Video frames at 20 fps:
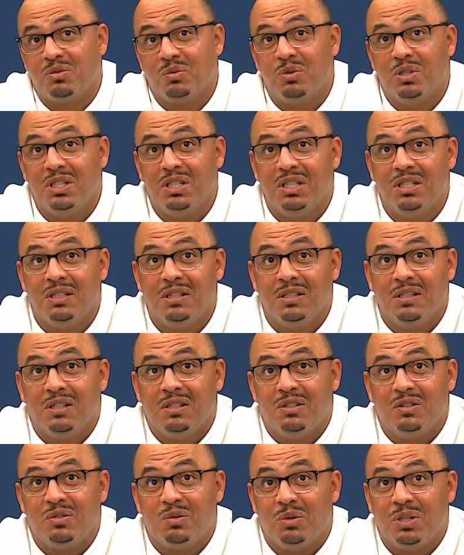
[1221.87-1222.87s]

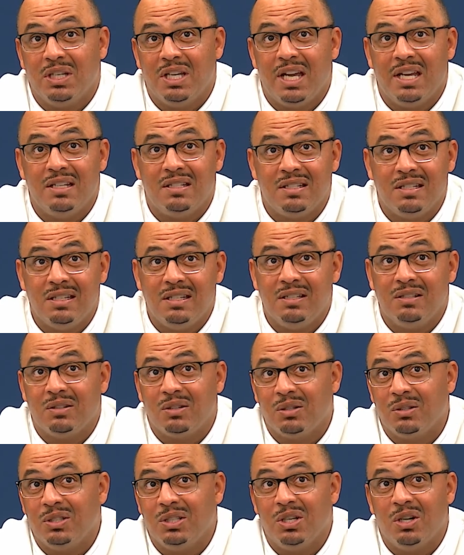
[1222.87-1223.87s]
2018
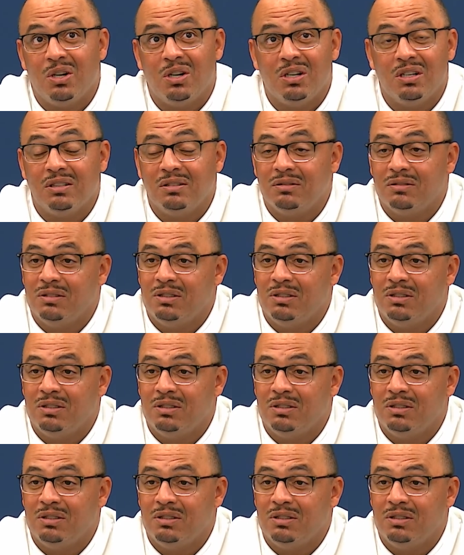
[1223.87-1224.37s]
early on.